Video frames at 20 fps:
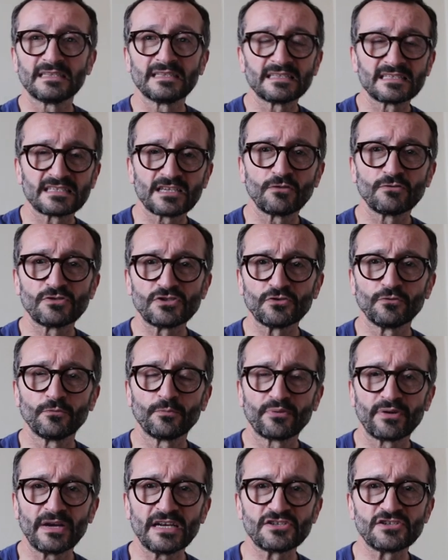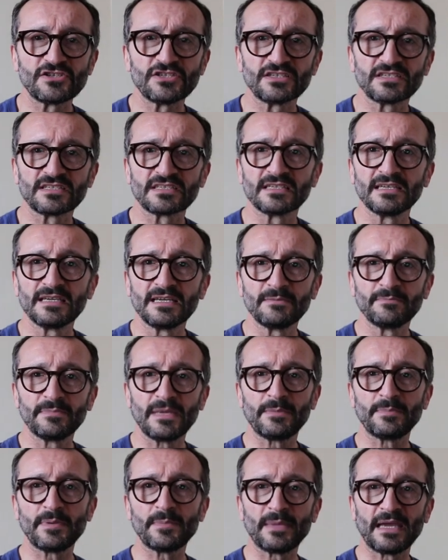social pressures
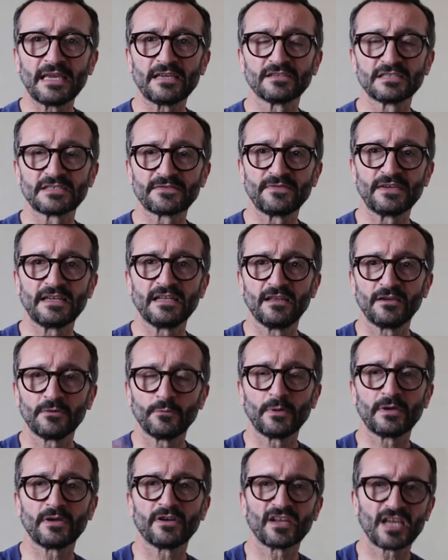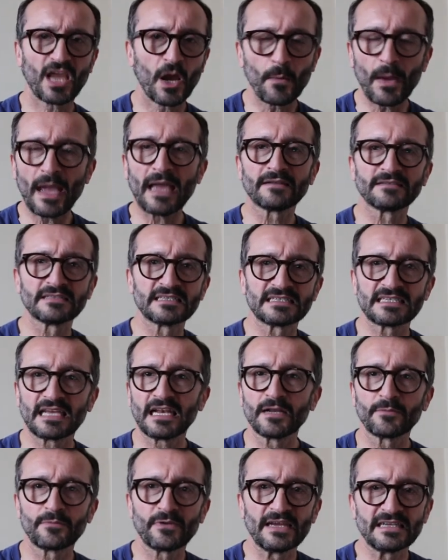maybe make us feel like we've got to go out and
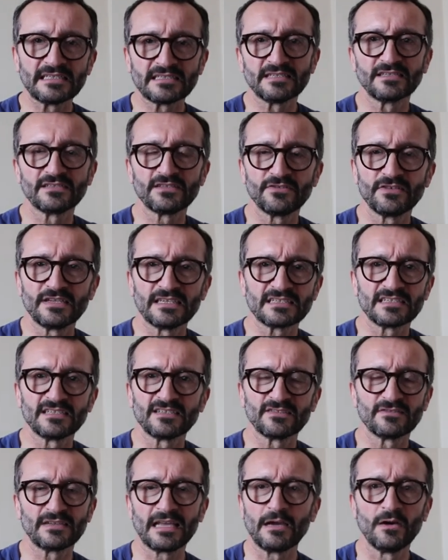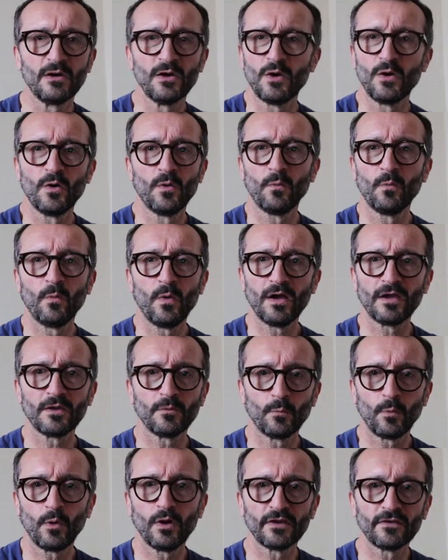celebrate and do this and do that.
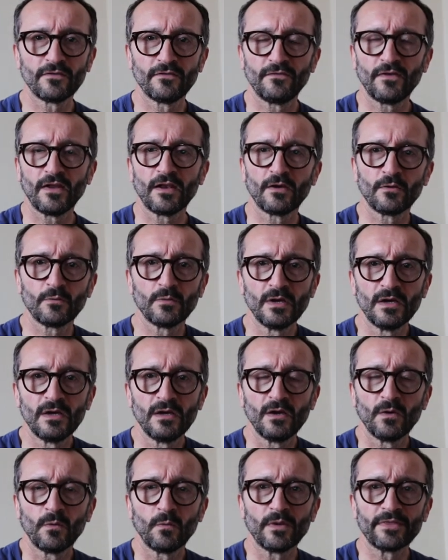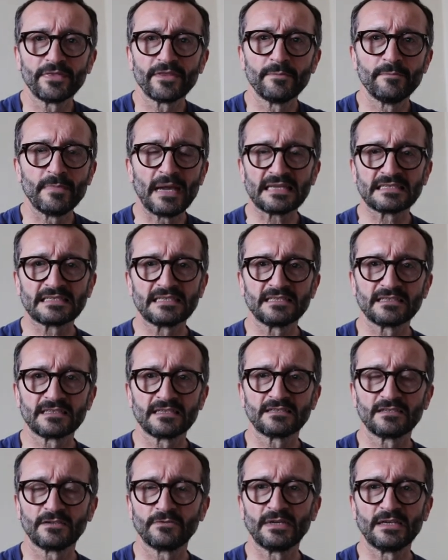Why follow what the masses are
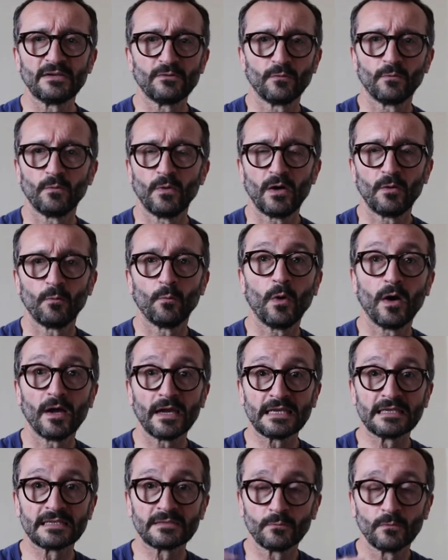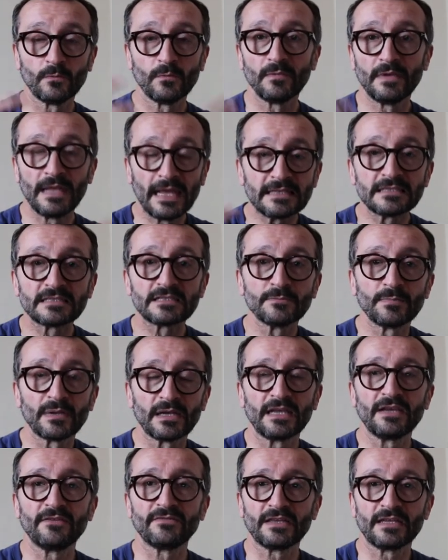doing, or what is led to
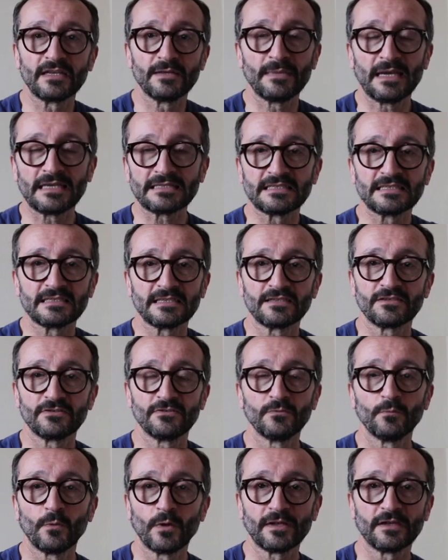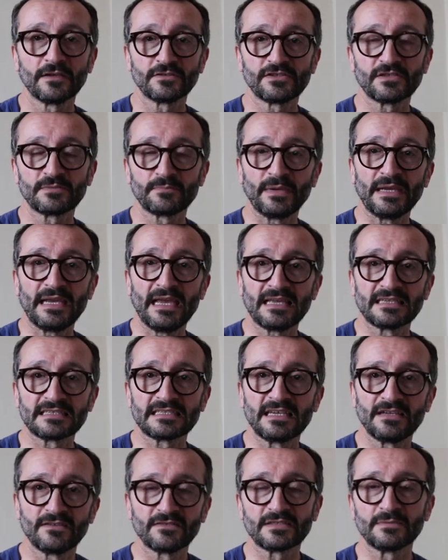believe that the masses are doing? Why not just be
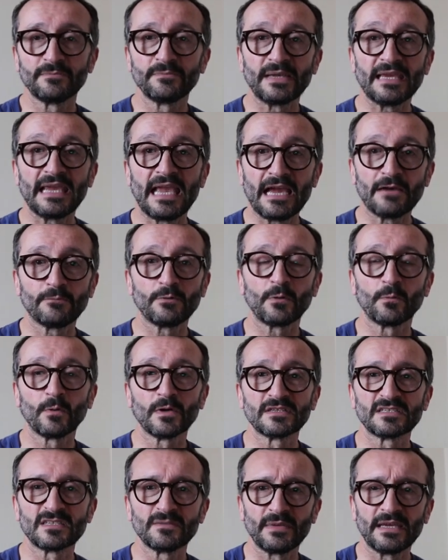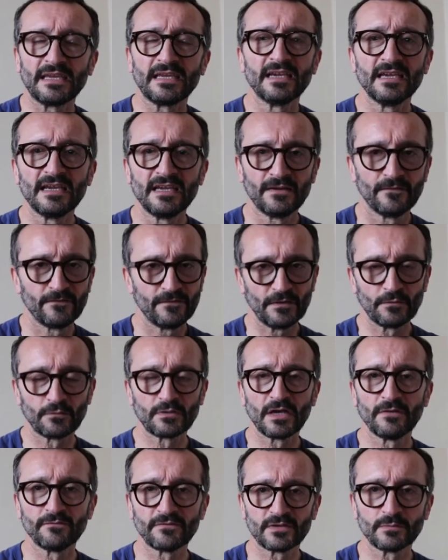ourselves and be how we want to be and feel
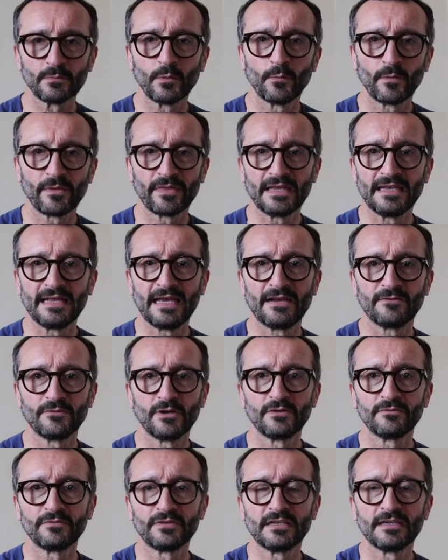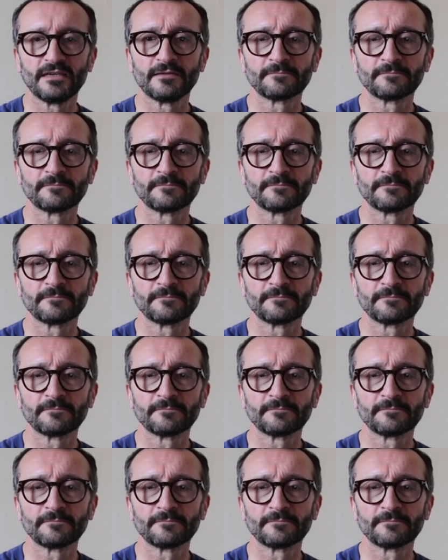comfortable within our own